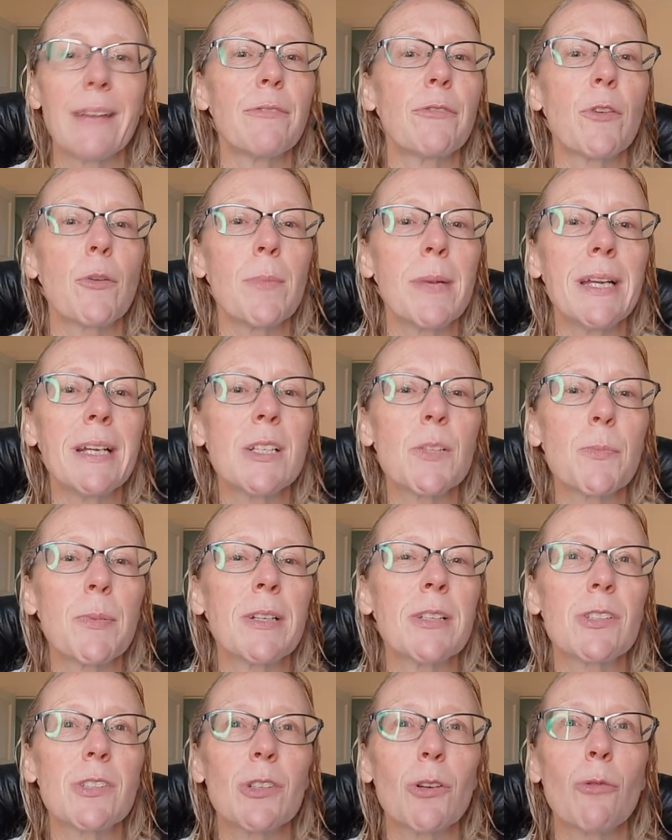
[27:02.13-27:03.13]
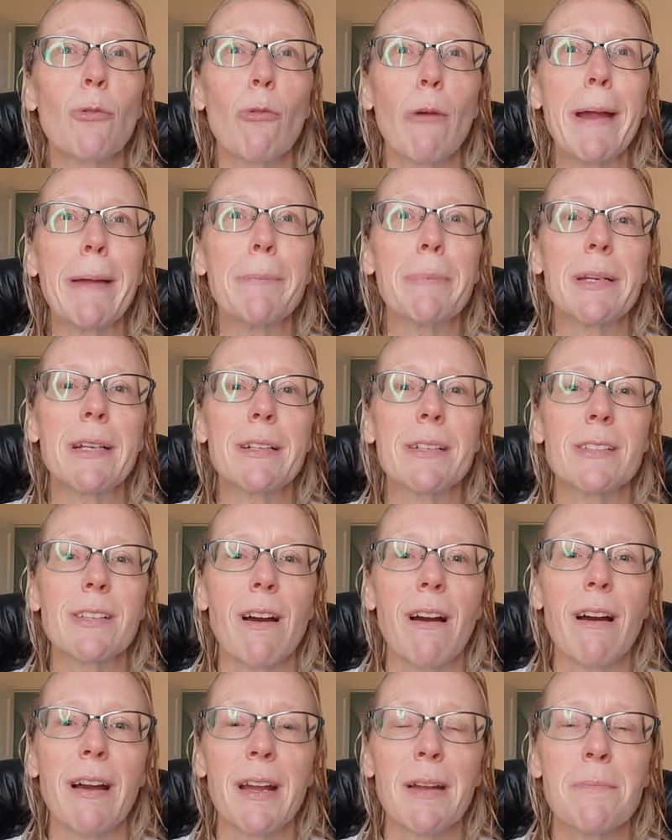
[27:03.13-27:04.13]
for me, it's been so great because
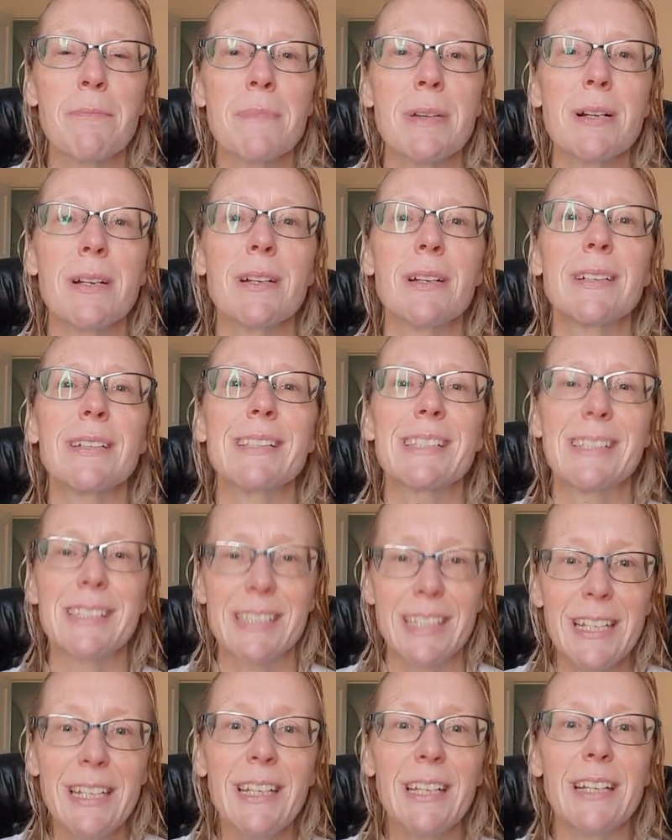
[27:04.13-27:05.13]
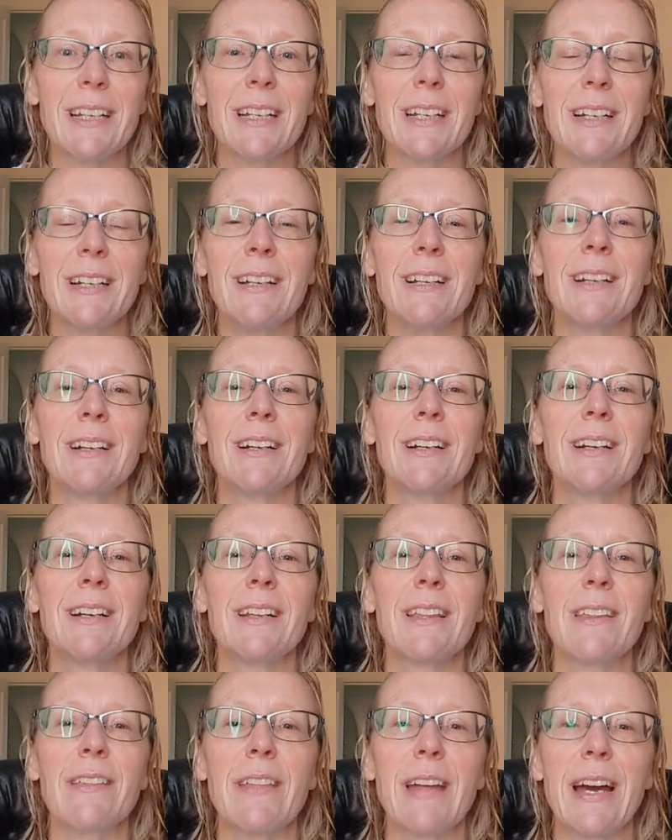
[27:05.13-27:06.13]
I'm seeing
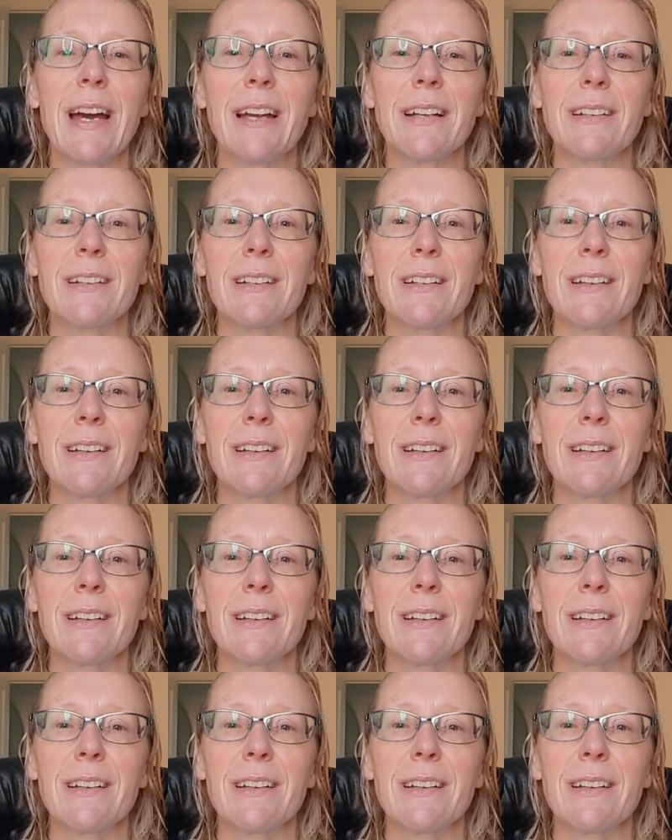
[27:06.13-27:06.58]
that